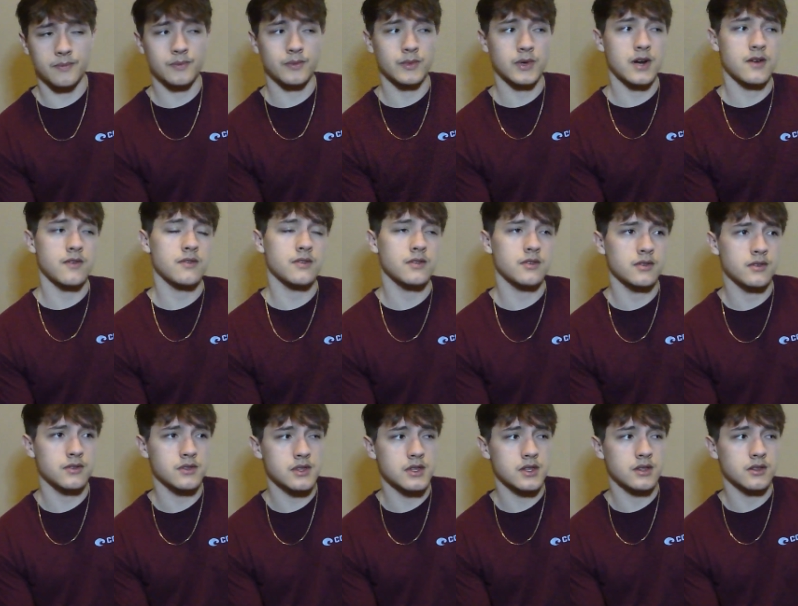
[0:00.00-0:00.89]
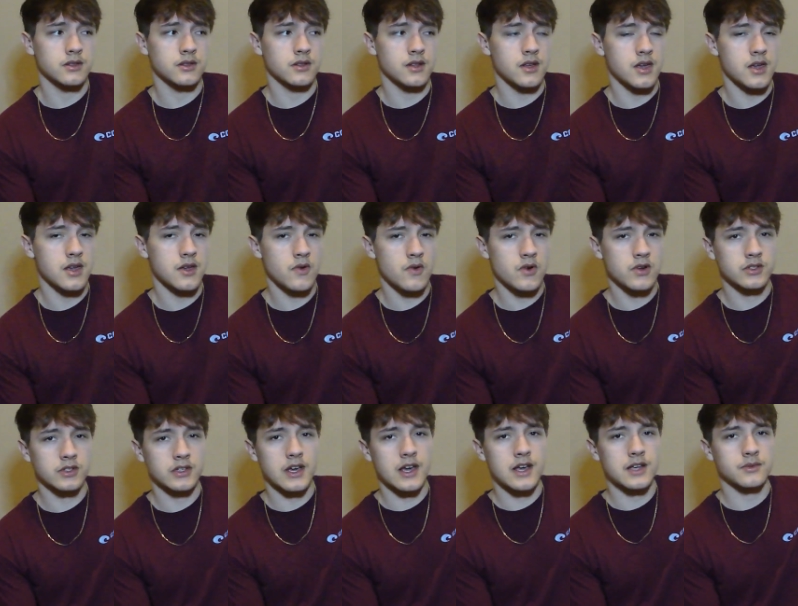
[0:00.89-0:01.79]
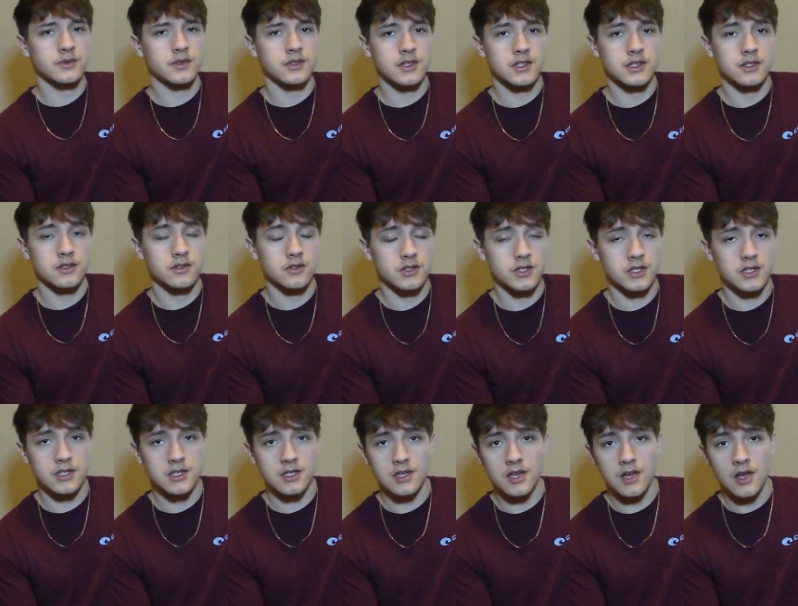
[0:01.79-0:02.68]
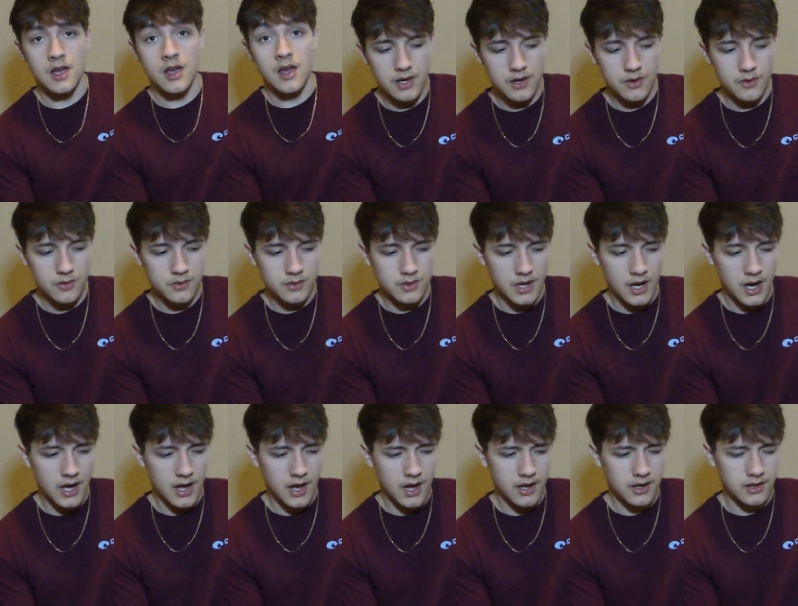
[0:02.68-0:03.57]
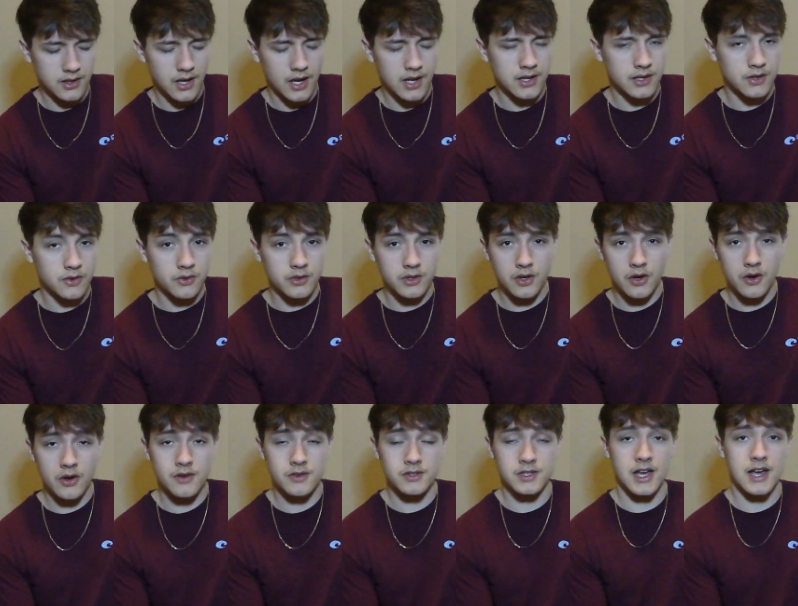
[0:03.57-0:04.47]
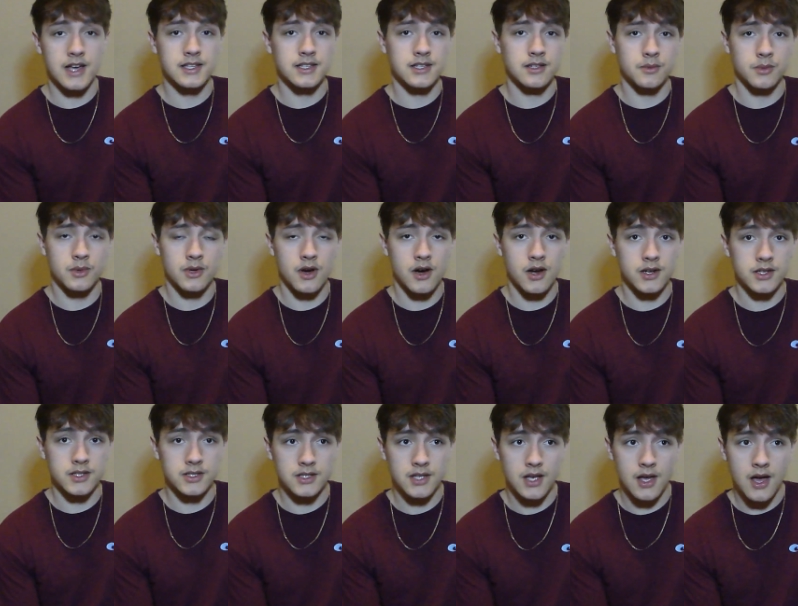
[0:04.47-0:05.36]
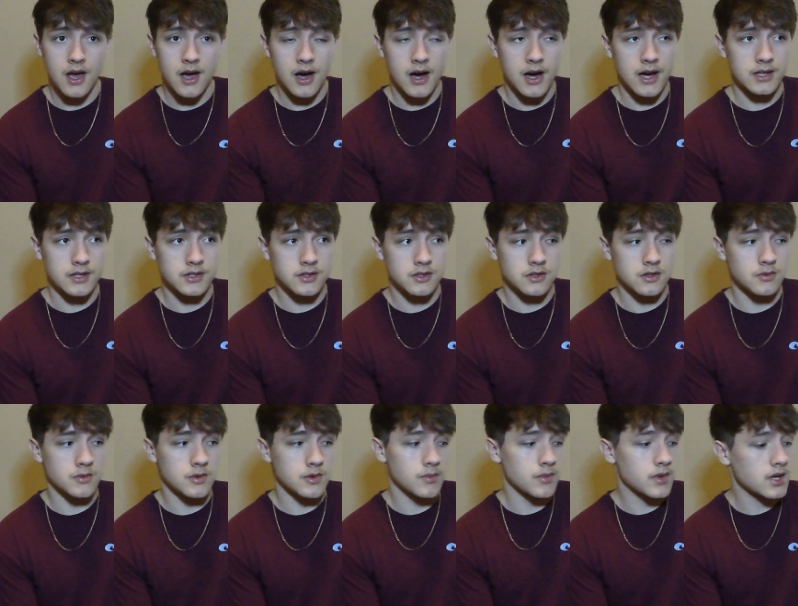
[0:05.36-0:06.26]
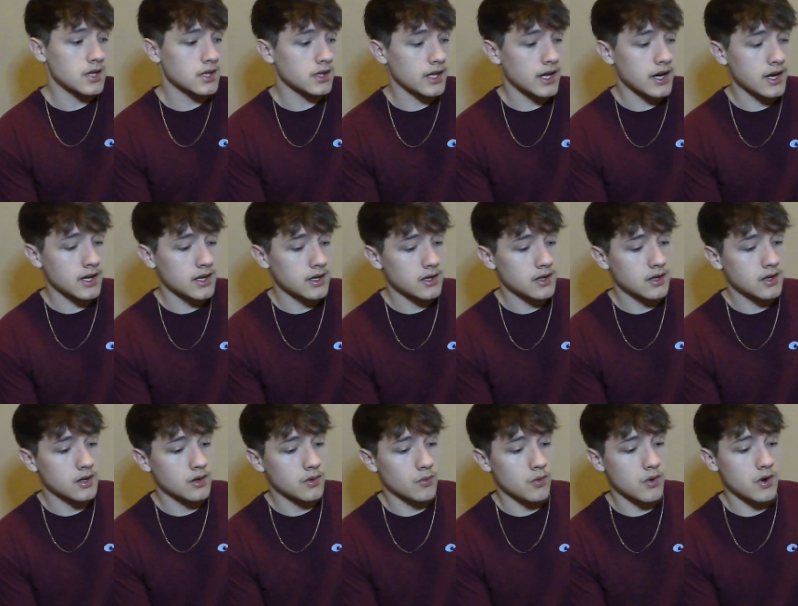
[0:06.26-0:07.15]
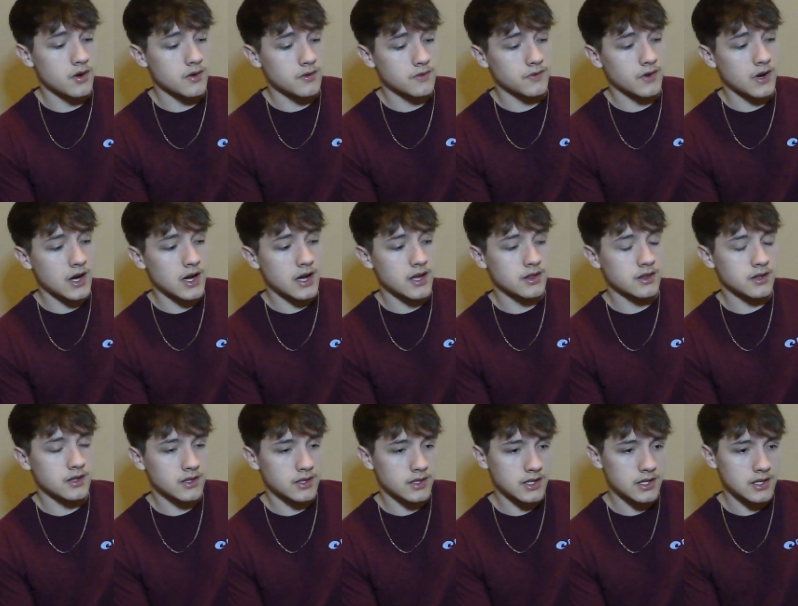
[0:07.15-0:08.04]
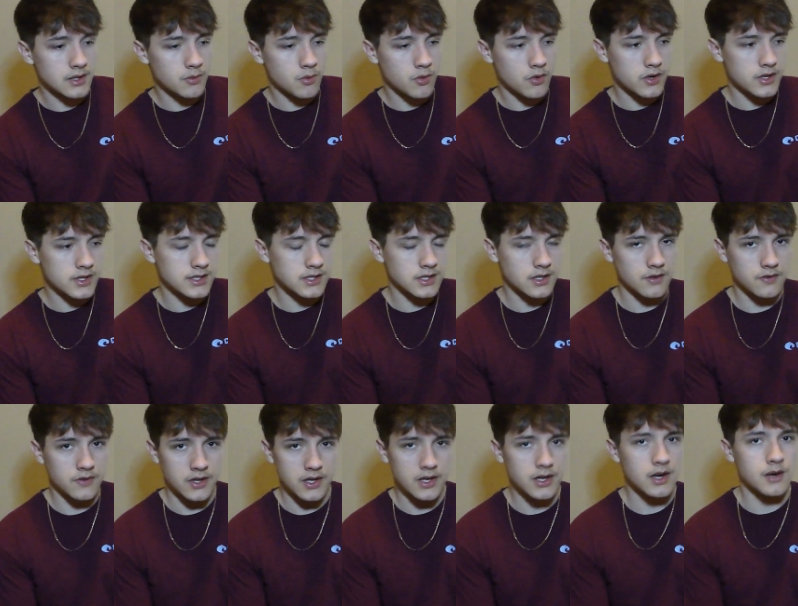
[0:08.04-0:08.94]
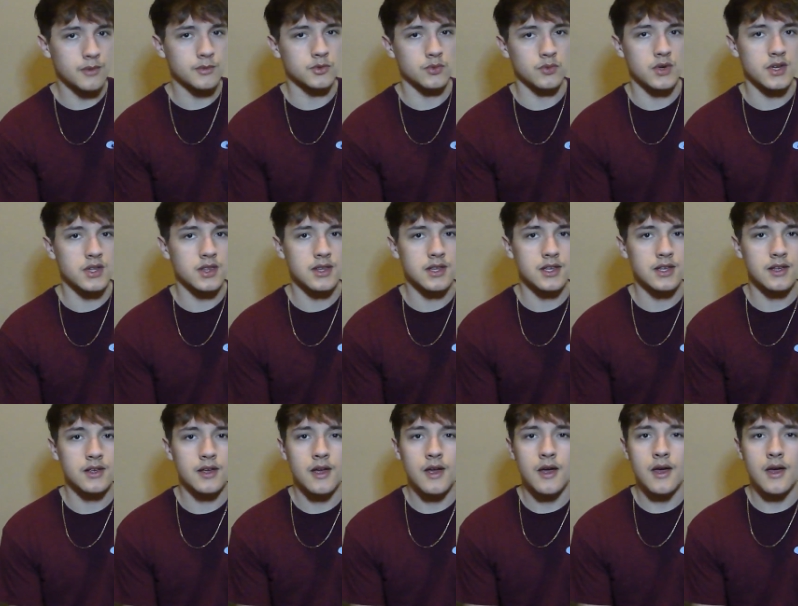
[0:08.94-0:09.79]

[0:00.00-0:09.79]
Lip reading: Whenever he originally asked me this, or she, I didn't really know he was asking, to be honest. I assumed he meant like where to find the keyboard itself that comes with it.